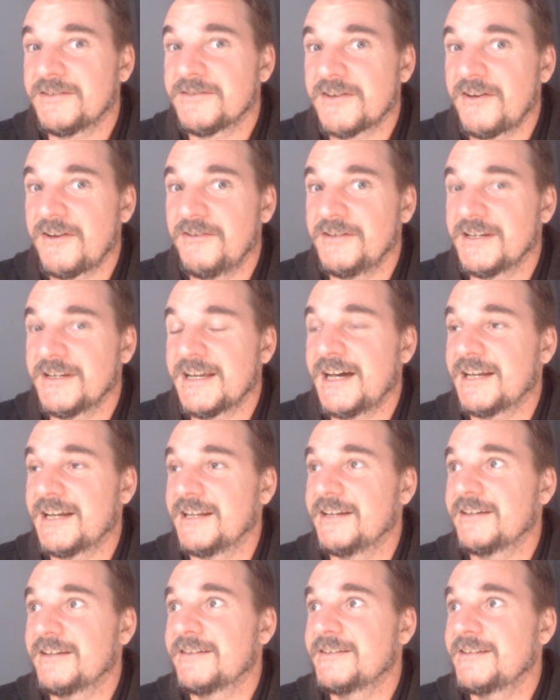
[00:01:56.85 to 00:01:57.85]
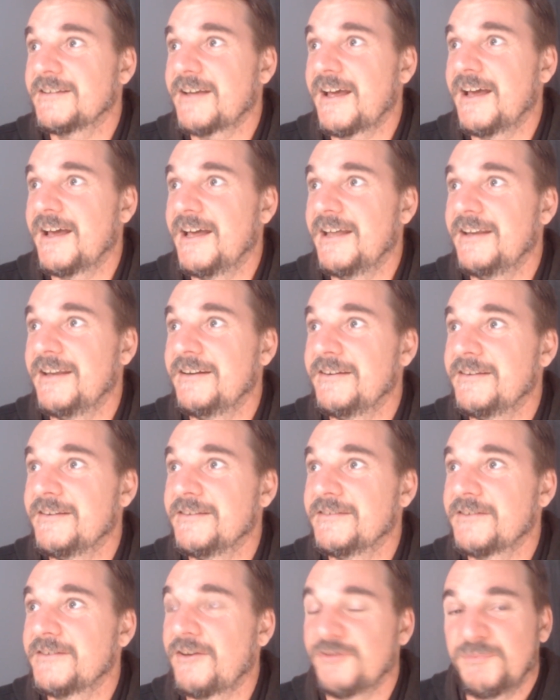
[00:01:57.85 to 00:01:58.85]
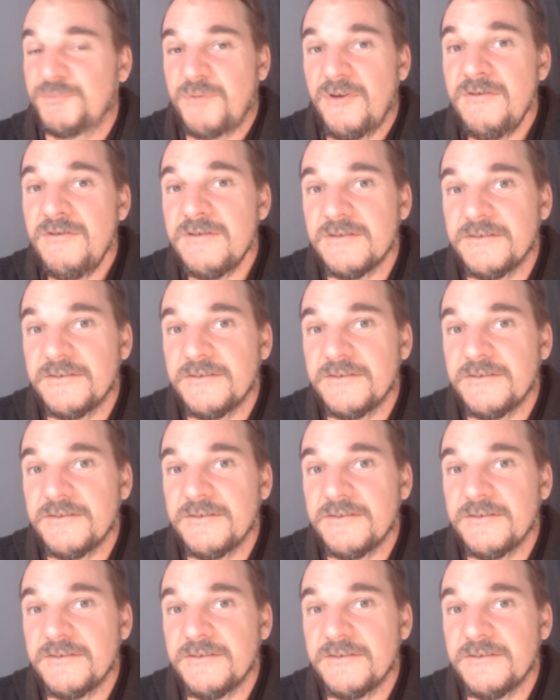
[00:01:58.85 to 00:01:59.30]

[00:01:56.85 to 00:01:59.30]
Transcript: to cut it. And I was broken.